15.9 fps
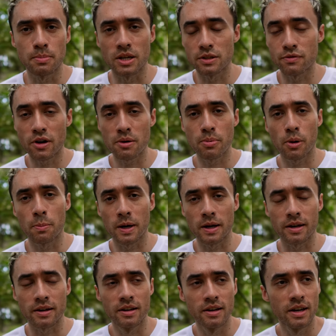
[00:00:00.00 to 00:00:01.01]
but it's very popular
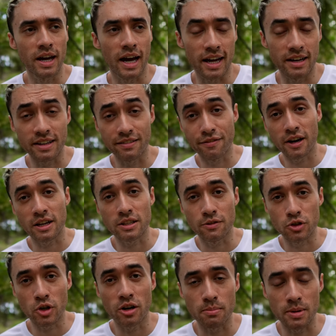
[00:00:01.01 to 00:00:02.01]
here. And in fact,
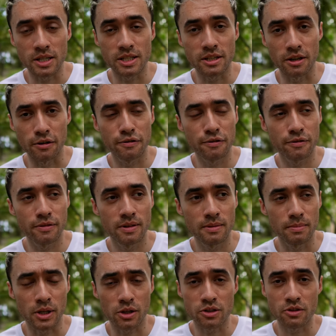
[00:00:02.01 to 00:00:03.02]
I've tried it myself
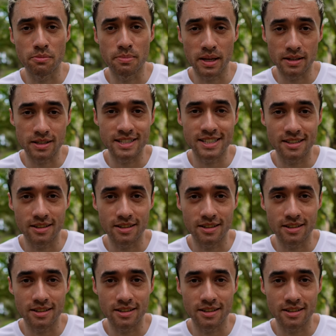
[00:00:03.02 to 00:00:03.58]
because I've been